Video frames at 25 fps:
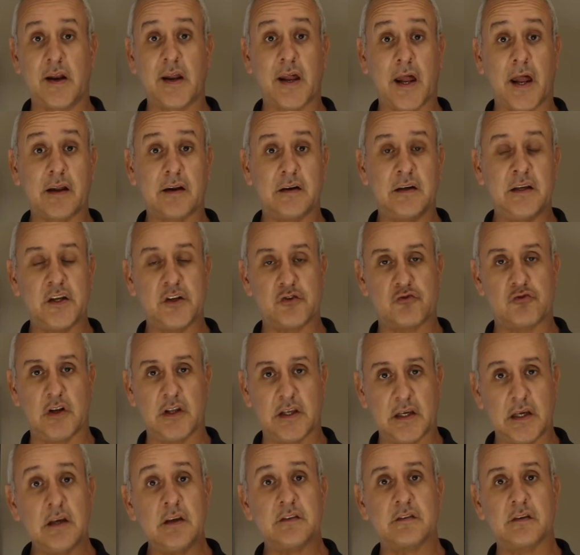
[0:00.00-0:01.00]
Now that
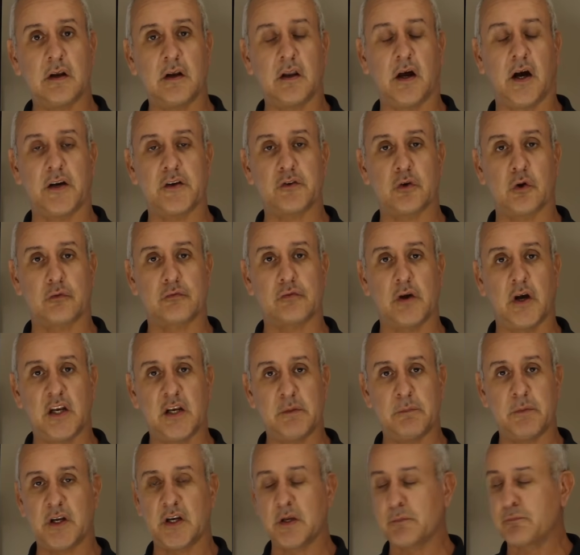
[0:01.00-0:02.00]
literally is a light
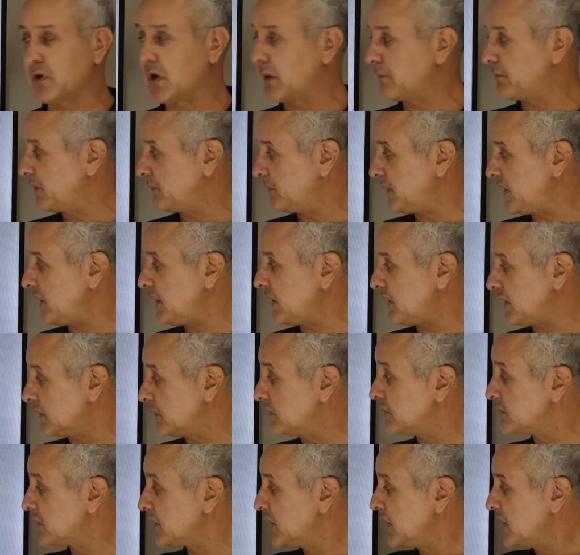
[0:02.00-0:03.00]
off-roader, but the problem
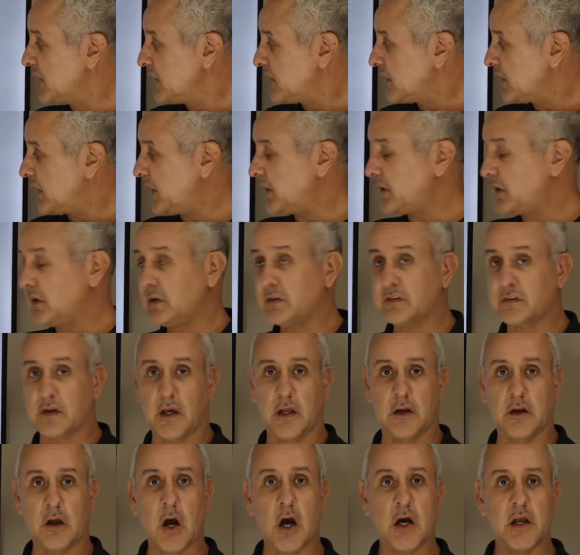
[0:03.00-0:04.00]
is it is
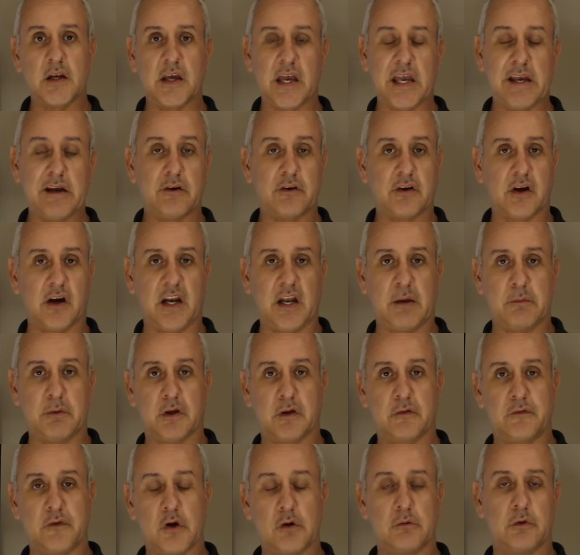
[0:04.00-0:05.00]
an
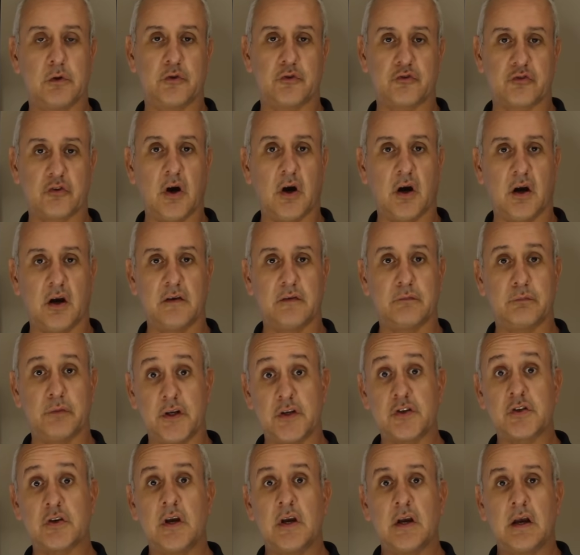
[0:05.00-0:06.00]
unaerodynamic four-wheel drive
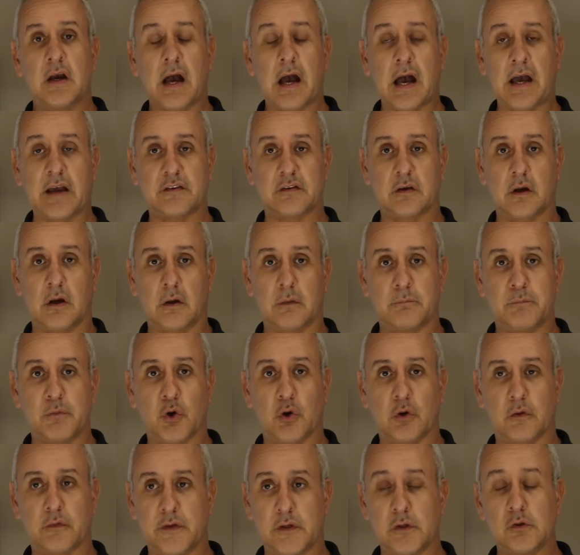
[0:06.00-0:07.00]
which has a
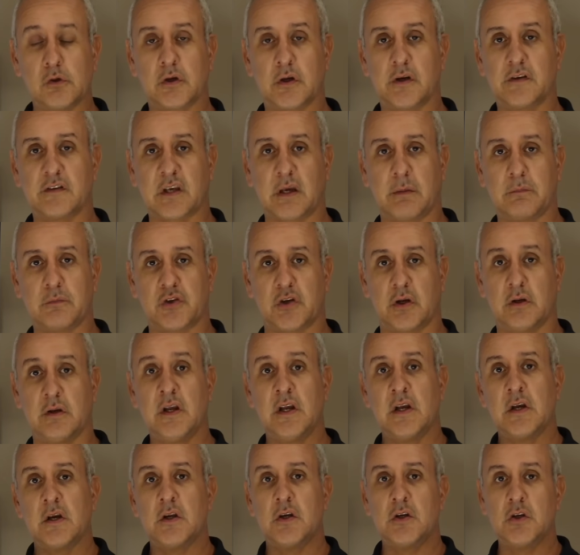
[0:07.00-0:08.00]
poor fuel consumption,
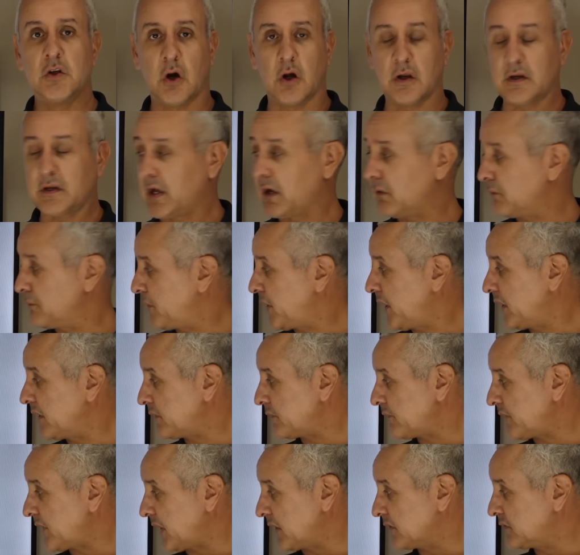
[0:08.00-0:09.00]
not helped by
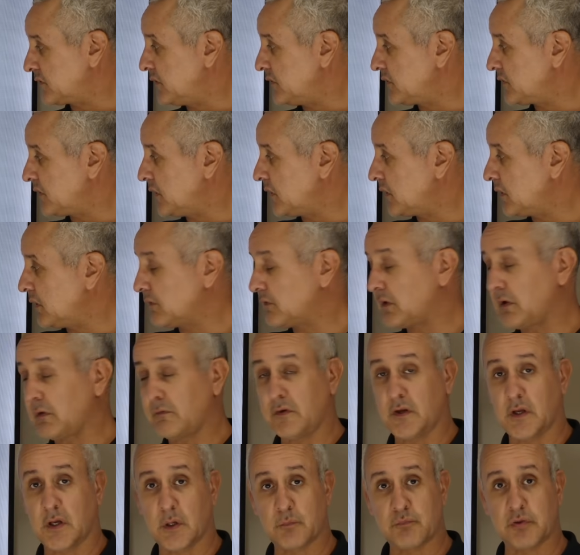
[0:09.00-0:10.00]
the fact Suzuki have
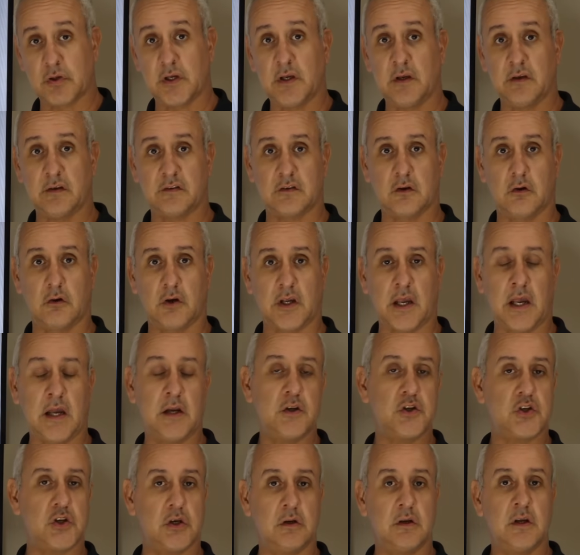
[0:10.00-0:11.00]
given it a prehistoric
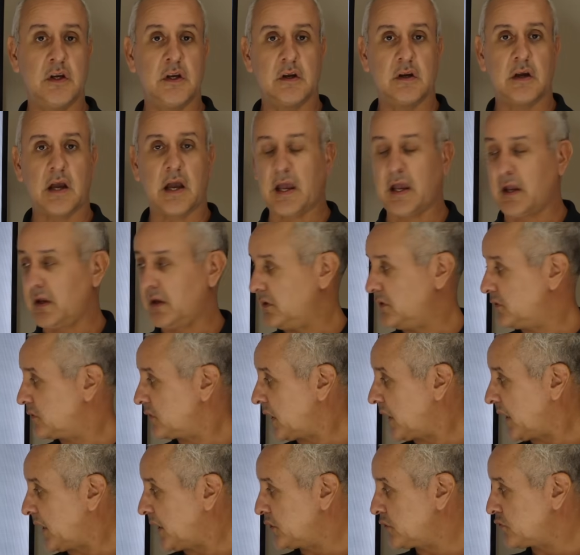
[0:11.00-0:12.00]
engine and
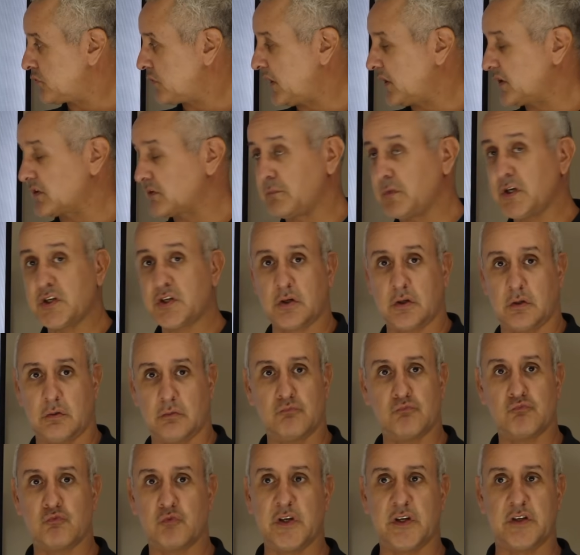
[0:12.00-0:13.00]
a
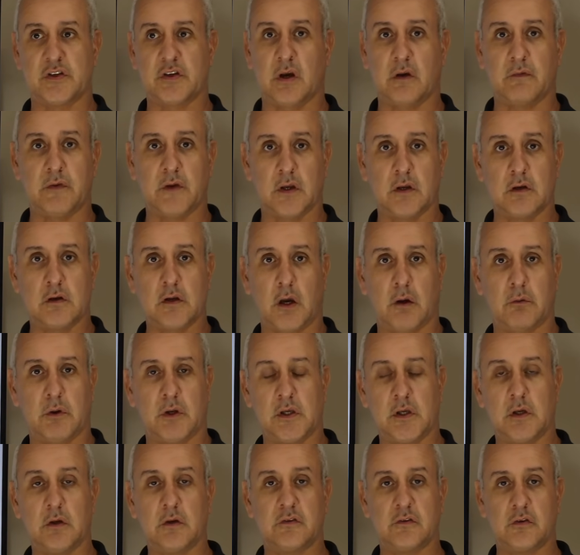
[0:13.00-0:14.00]
transmission which I think Noah
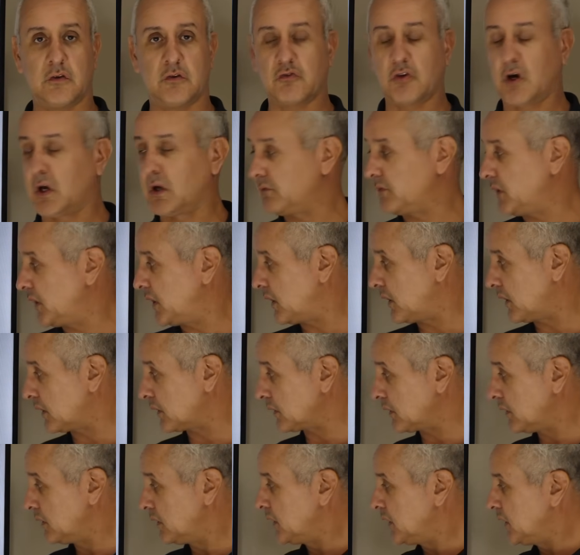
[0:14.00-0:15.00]
used to drive the
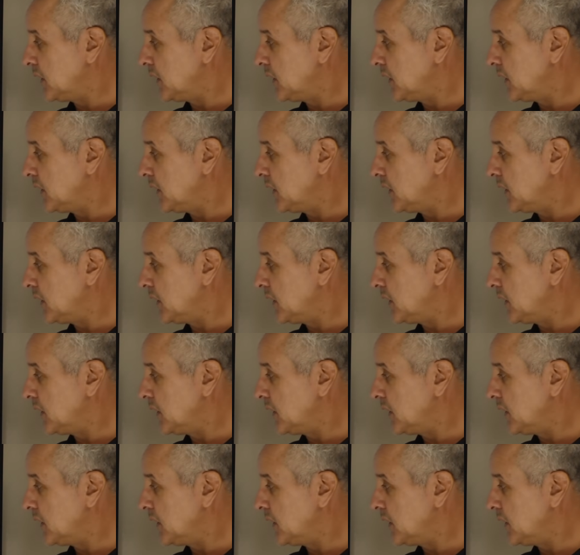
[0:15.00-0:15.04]
Ark.